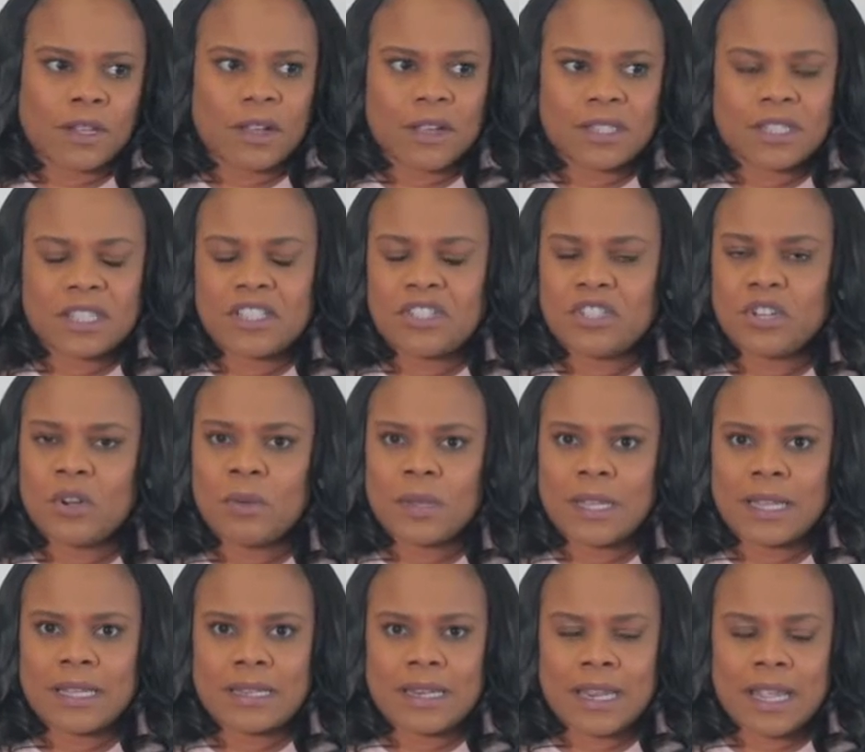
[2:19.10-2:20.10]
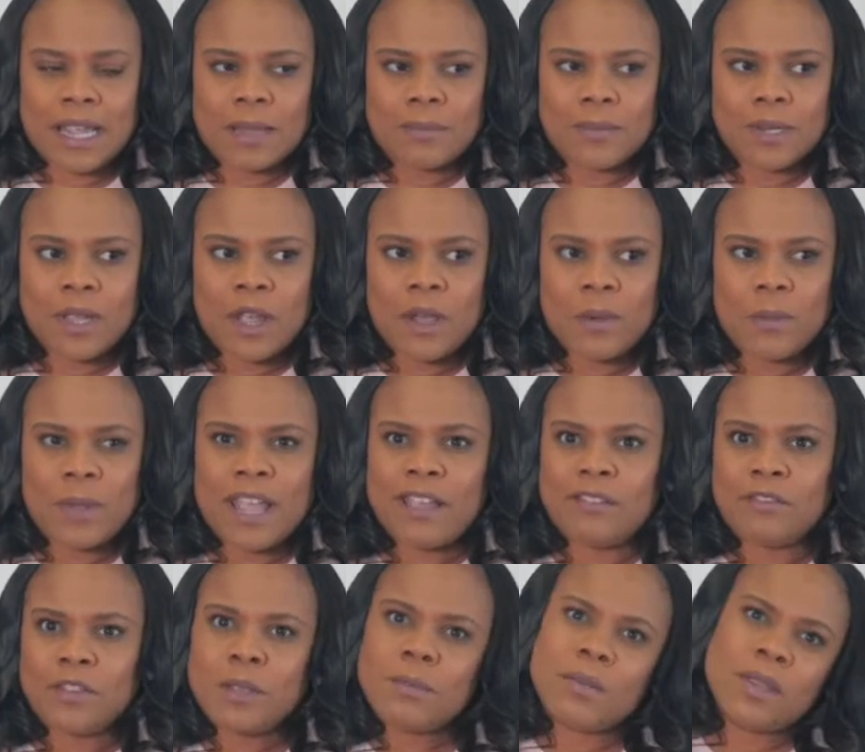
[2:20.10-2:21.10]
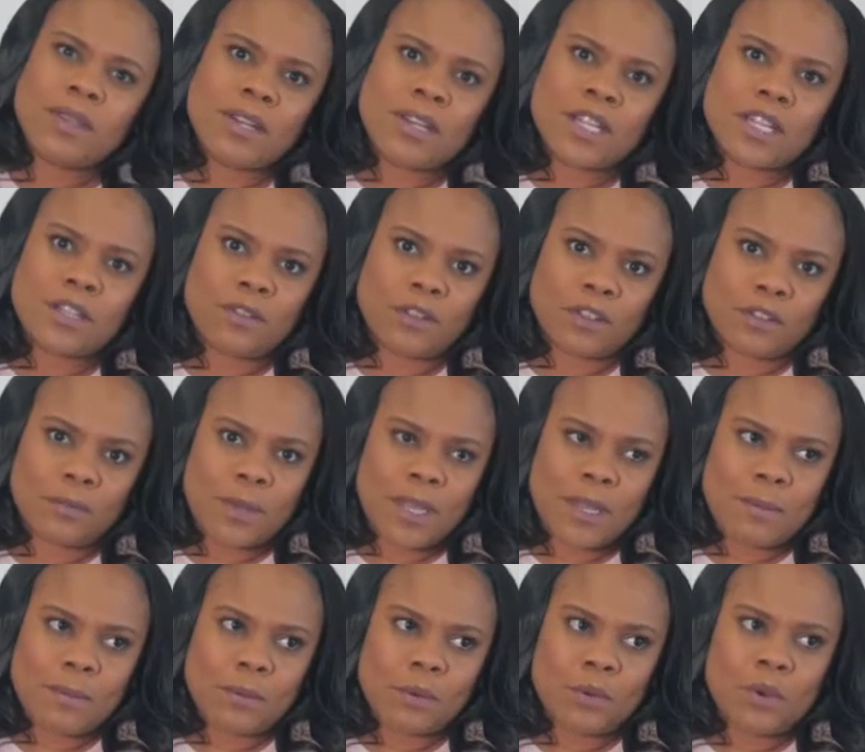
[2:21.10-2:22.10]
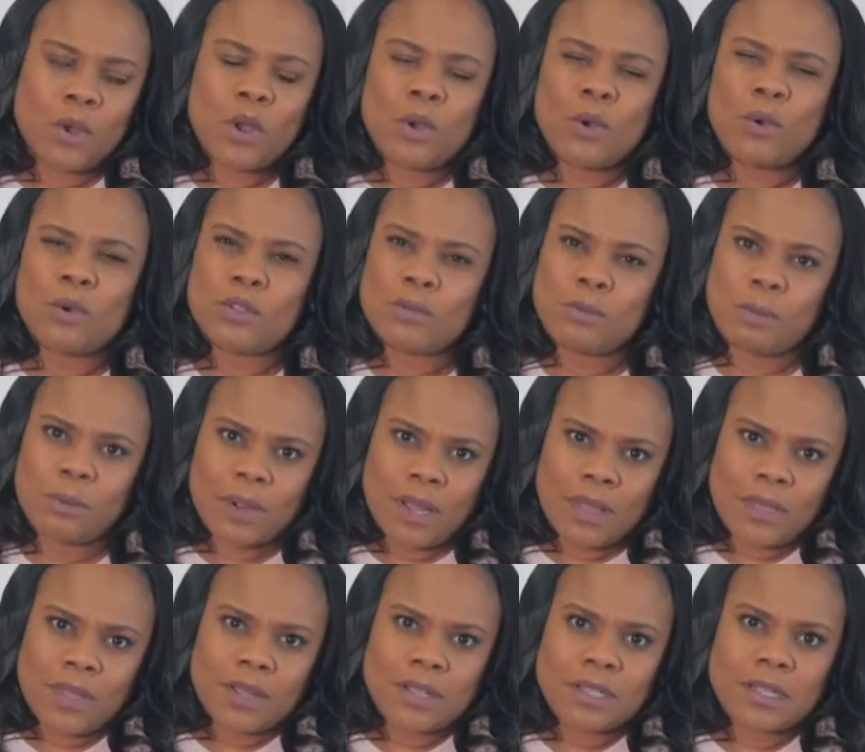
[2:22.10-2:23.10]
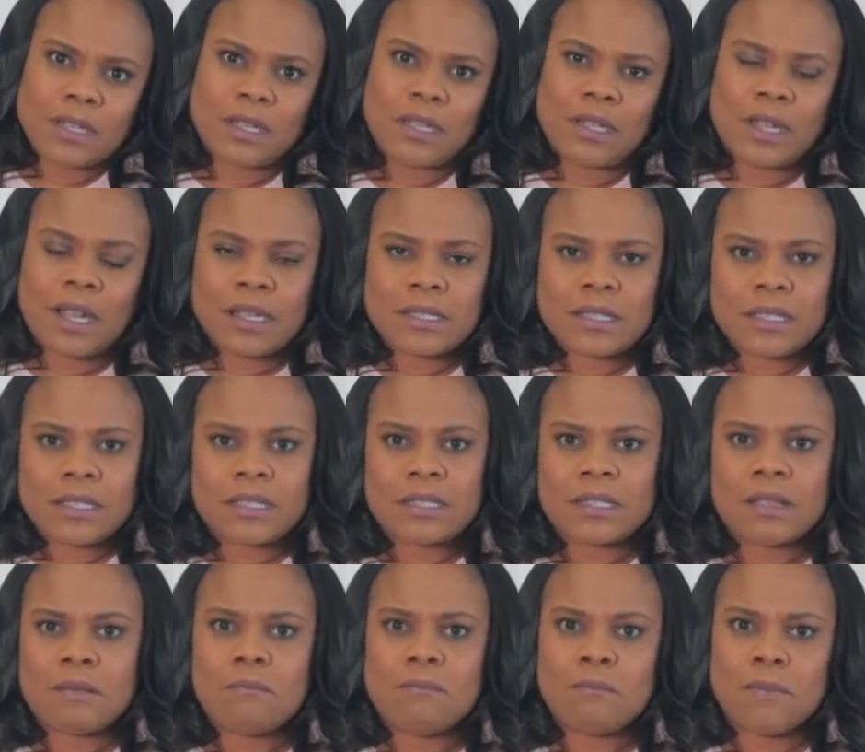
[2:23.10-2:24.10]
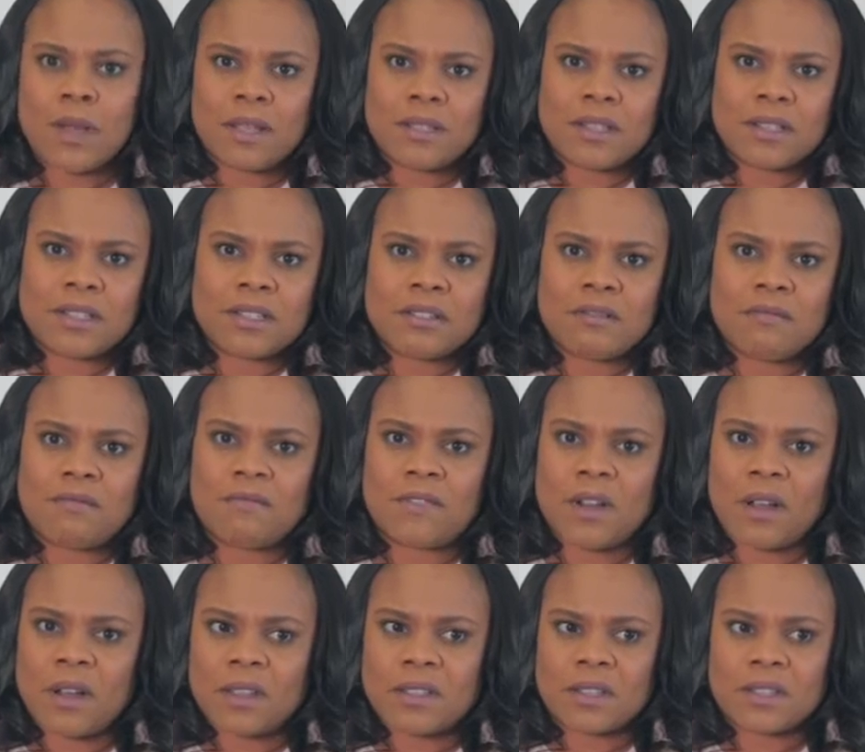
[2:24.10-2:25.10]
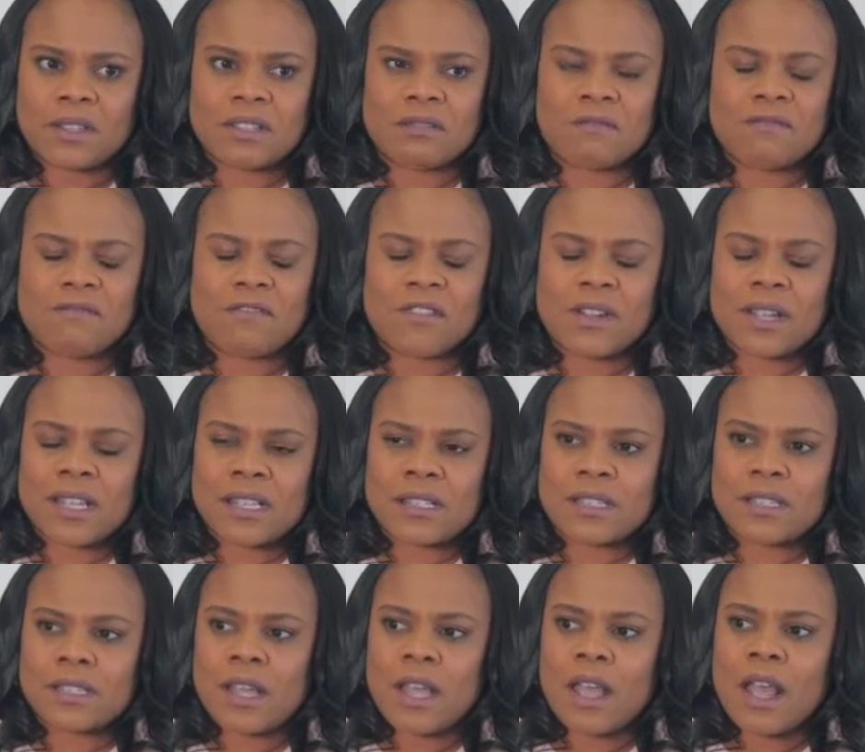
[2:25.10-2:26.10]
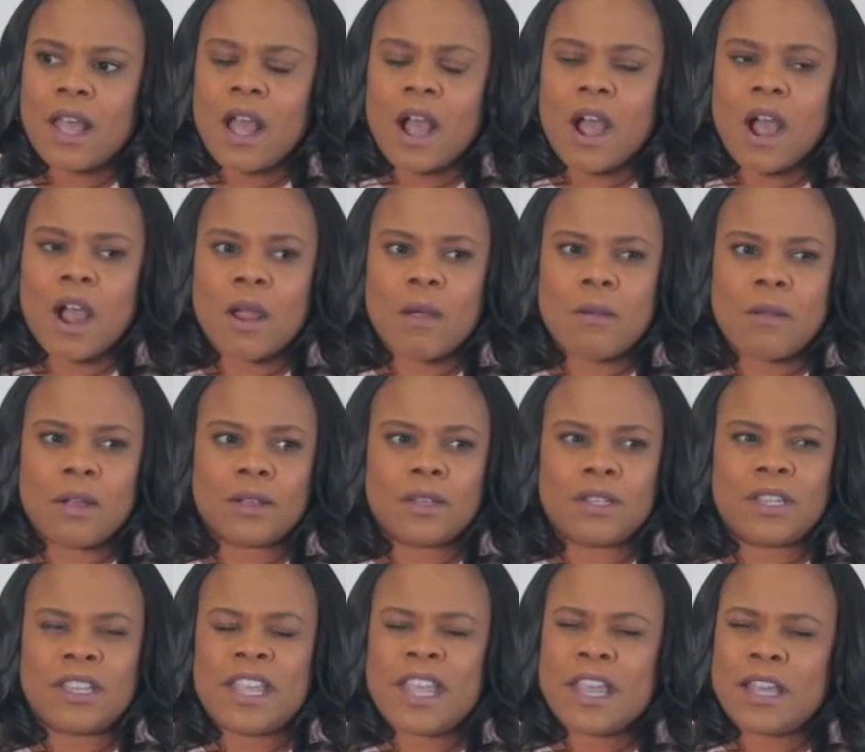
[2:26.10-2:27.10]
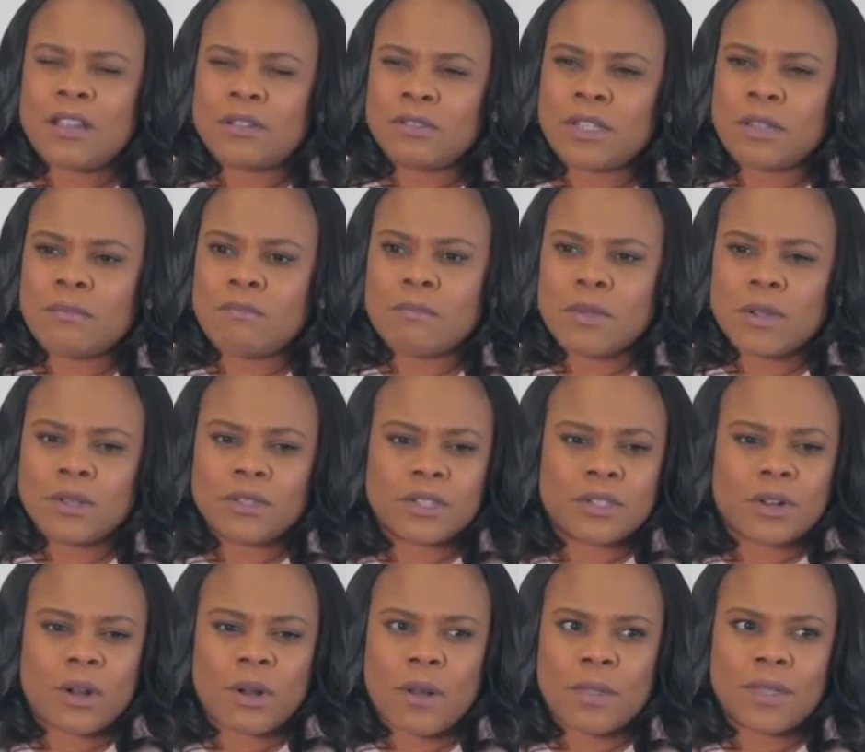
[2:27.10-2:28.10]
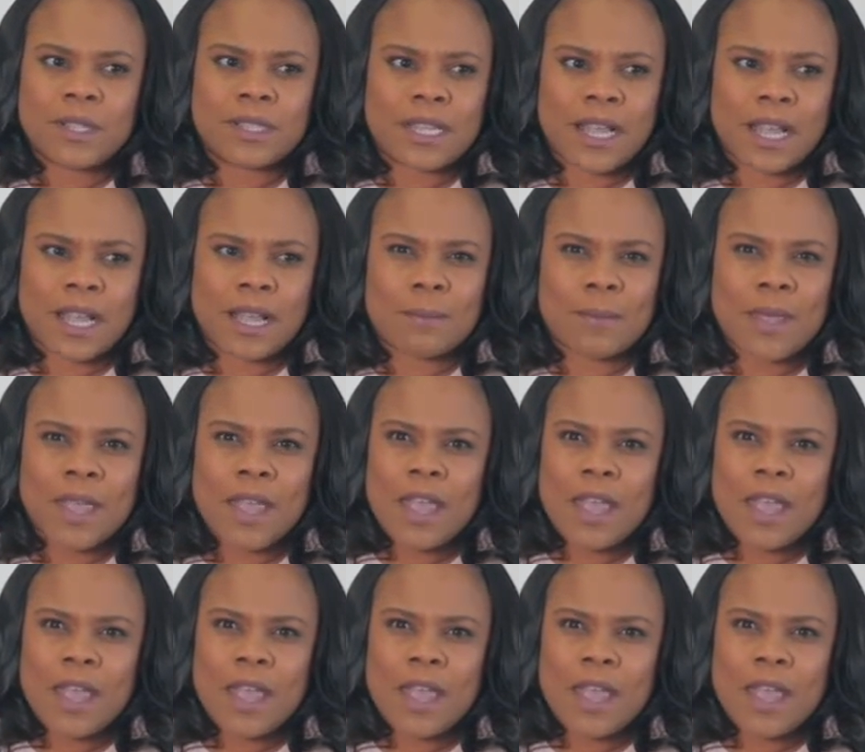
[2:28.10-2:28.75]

Clarks that don't get named, we have communities full of people whose brothers and cousins and mothers and fathers and friends are killed and murdered all the time,